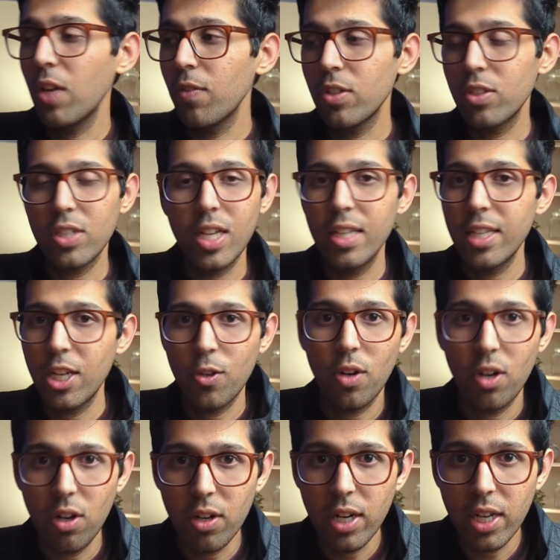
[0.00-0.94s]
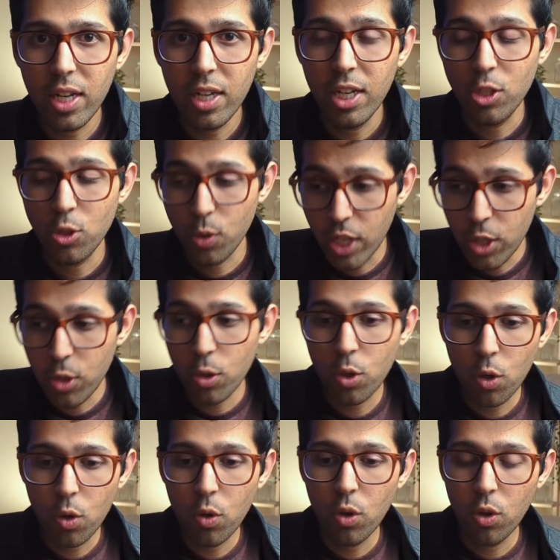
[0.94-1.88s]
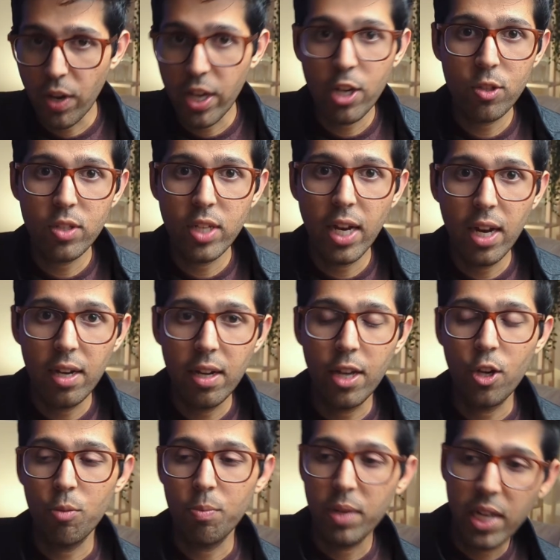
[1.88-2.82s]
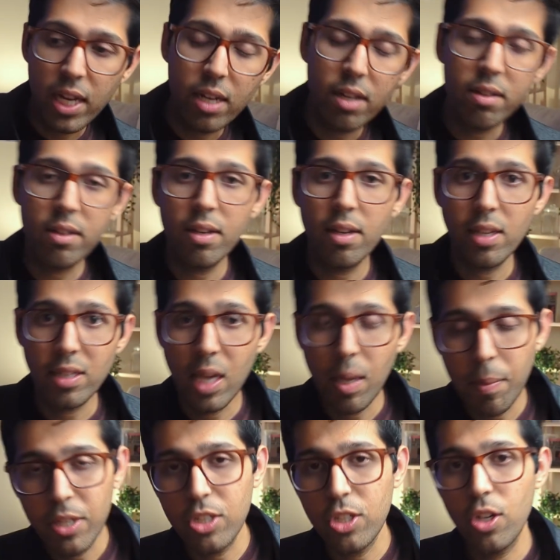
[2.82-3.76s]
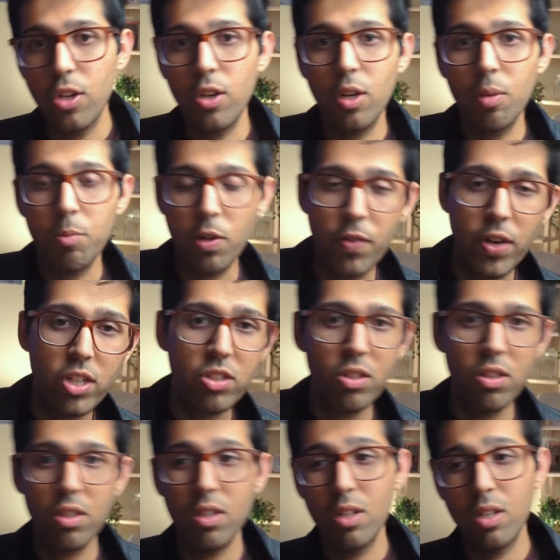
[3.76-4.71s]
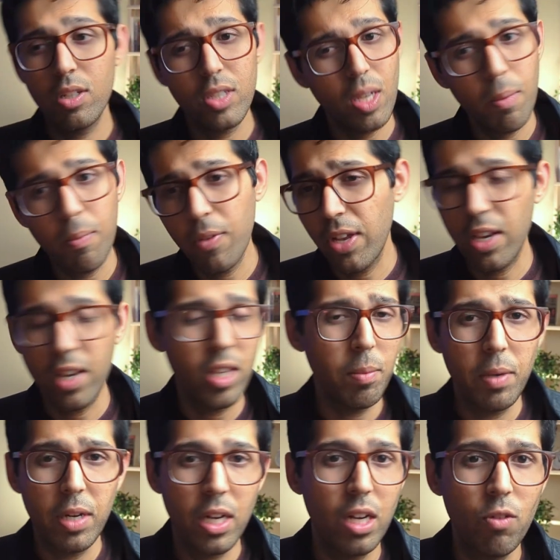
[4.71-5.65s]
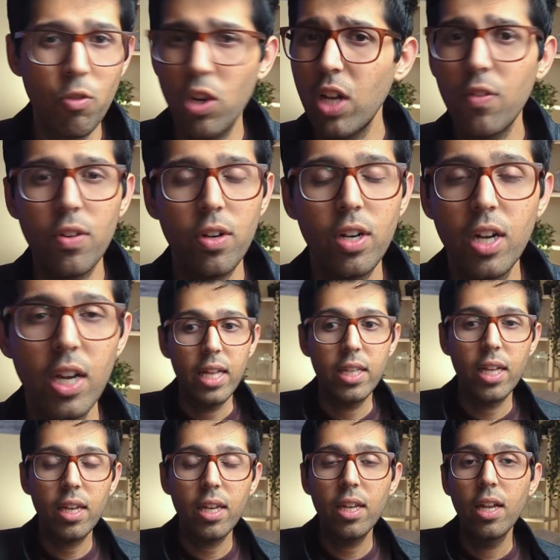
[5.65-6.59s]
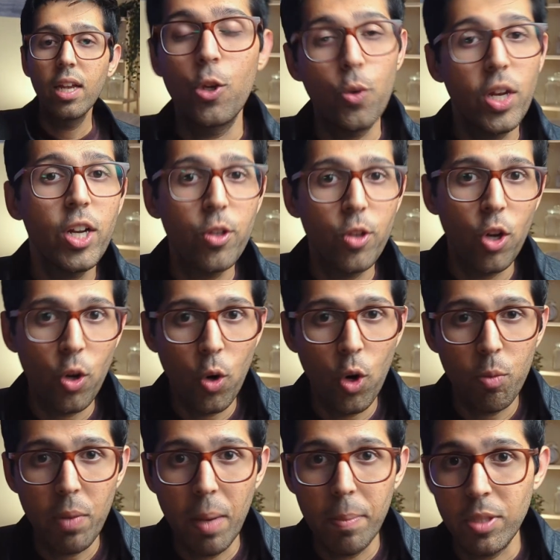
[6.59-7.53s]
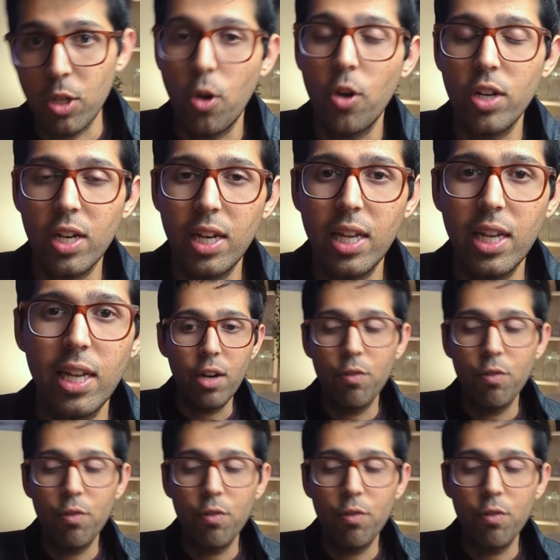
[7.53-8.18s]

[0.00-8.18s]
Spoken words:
Whatever skill that you're learning, you need to know where you stand. Are you a beginner, amateur, professional, somewhere in the middle, whatever, and then curate your roadmaps accordingly.